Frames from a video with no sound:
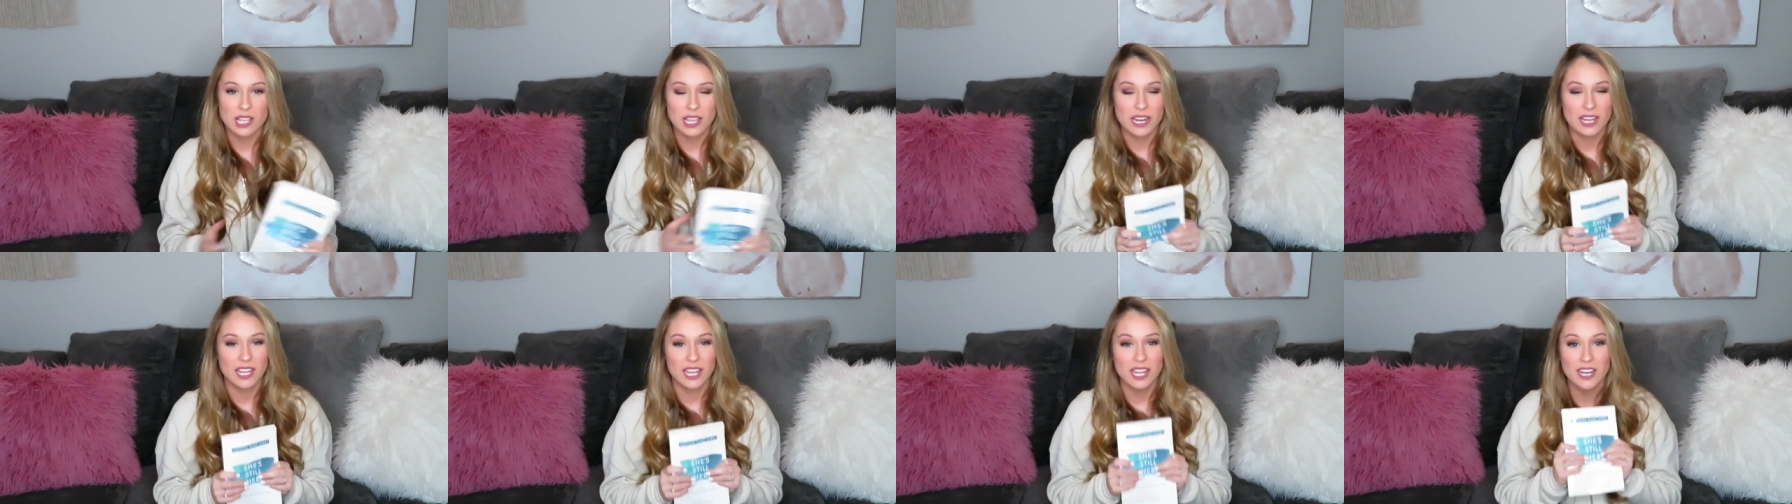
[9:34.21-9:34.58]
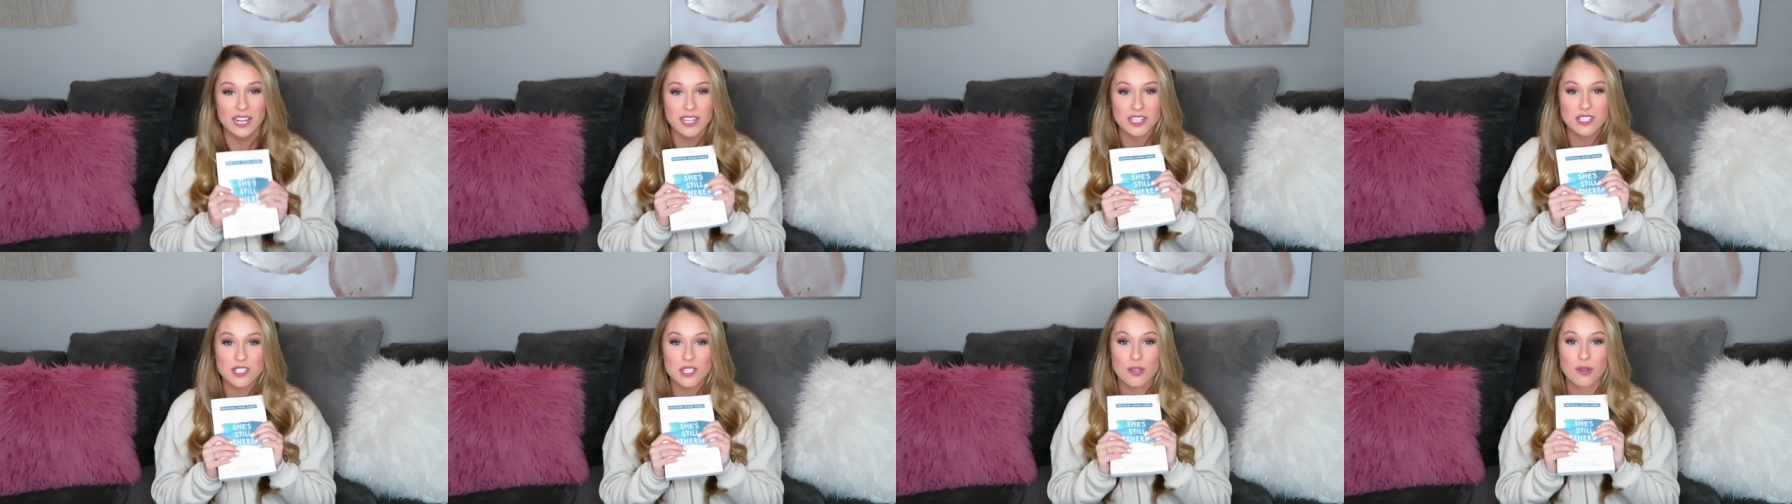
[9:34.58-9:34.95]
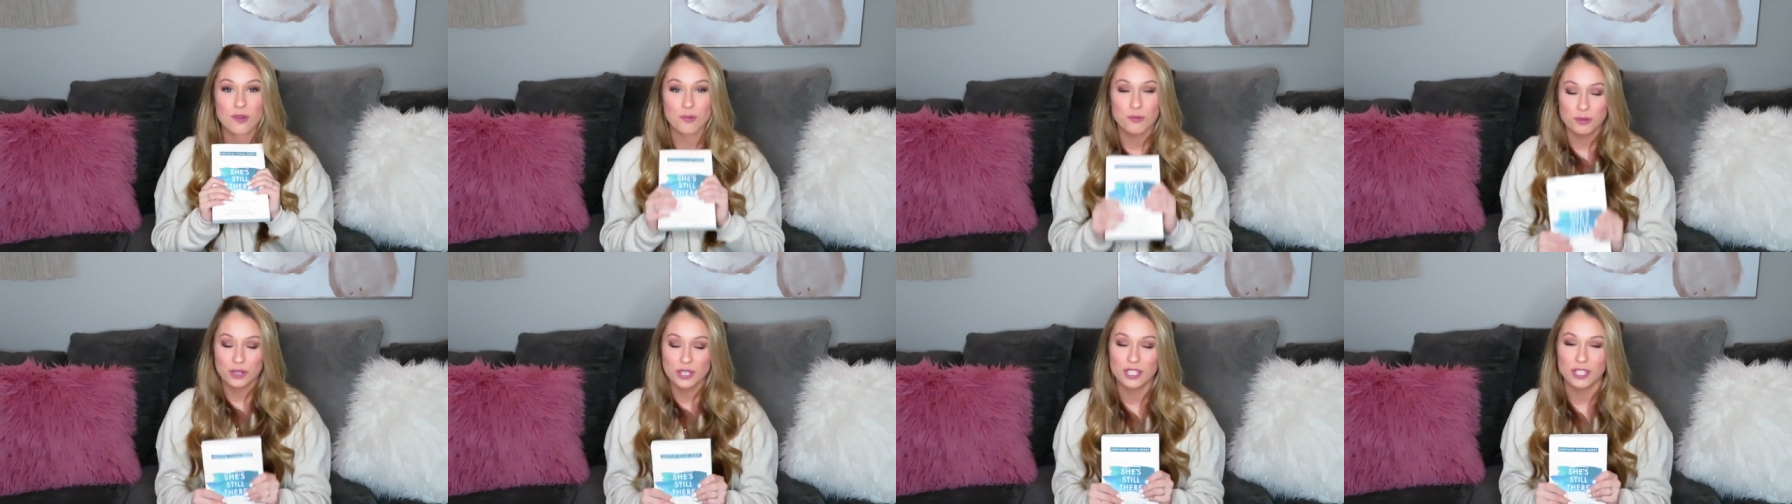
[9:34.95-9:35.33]
Like it is
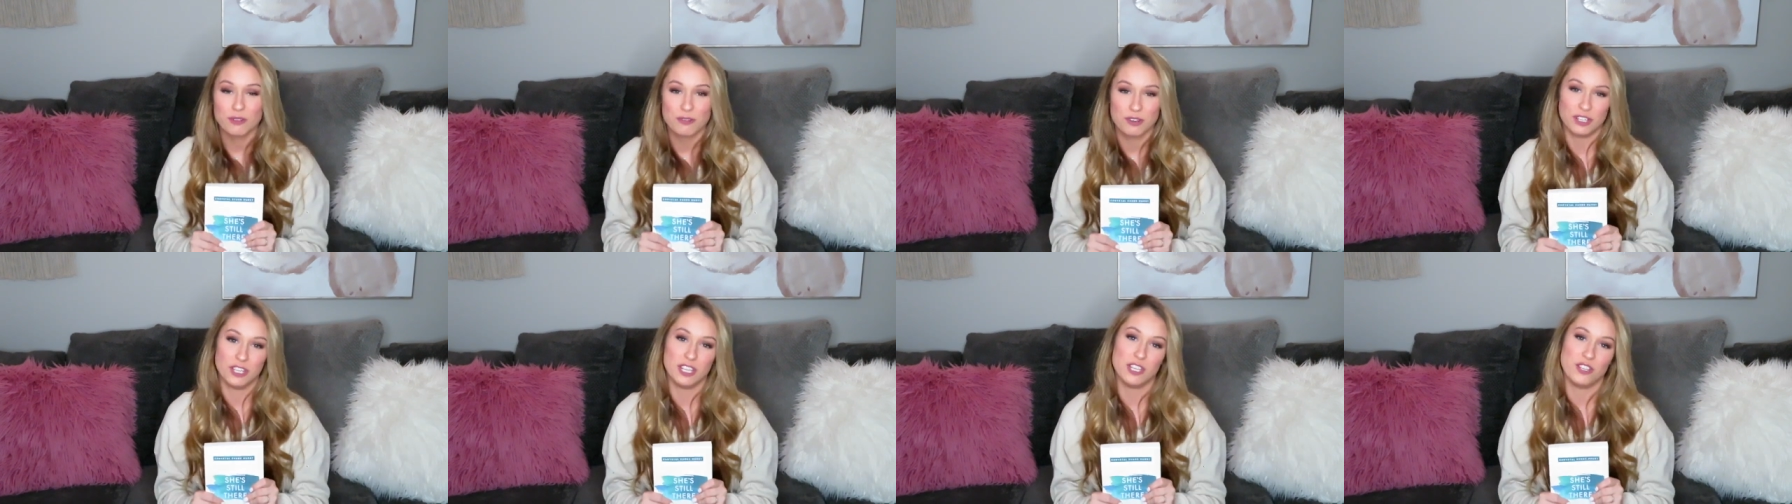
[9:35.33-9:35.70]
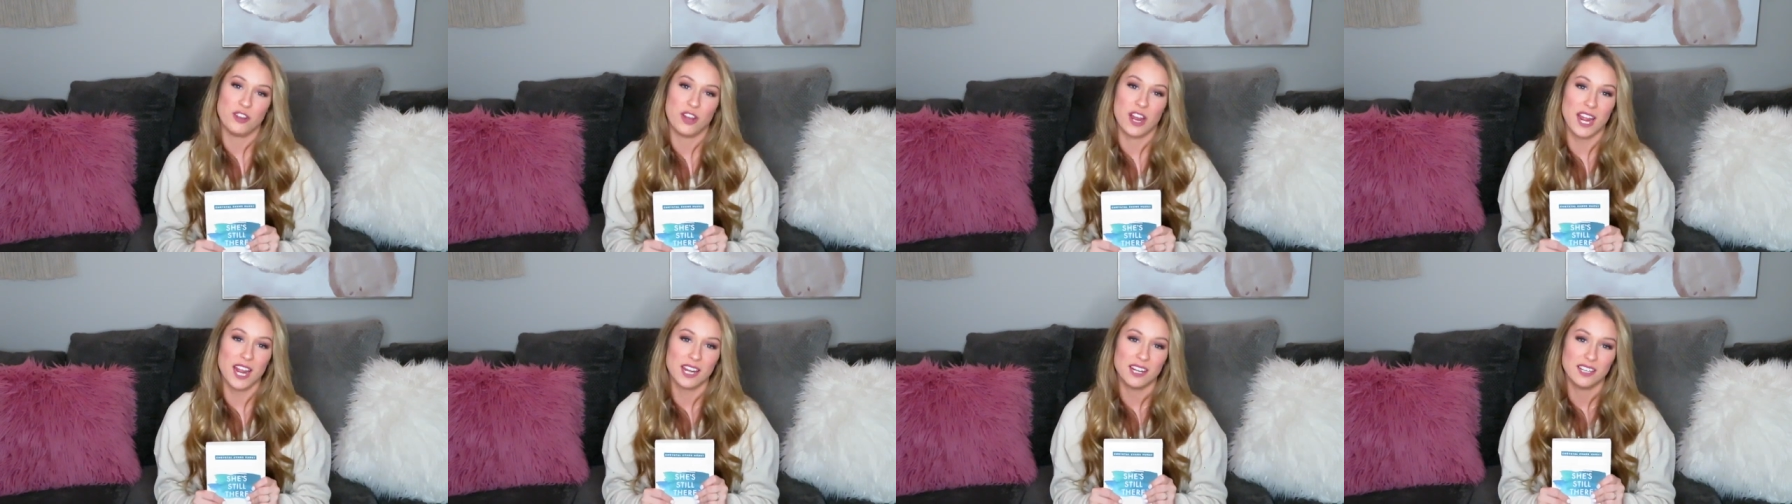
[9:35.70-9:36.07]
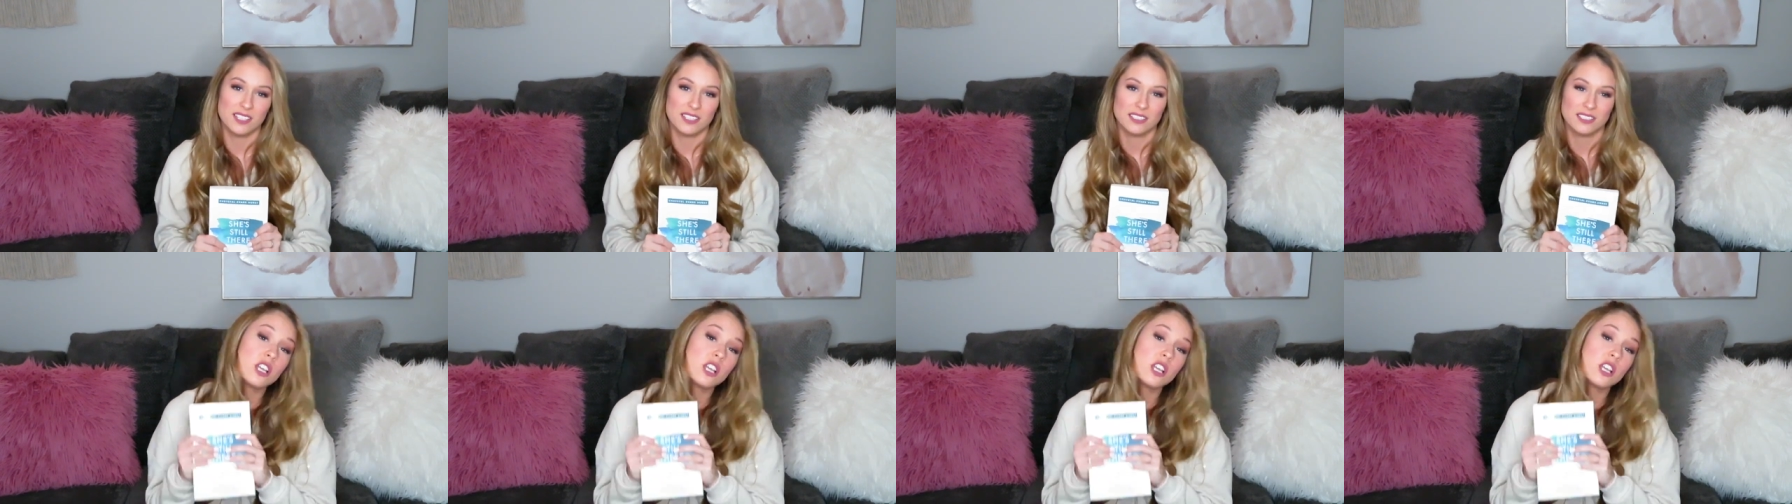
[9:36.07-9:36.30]
really, really great.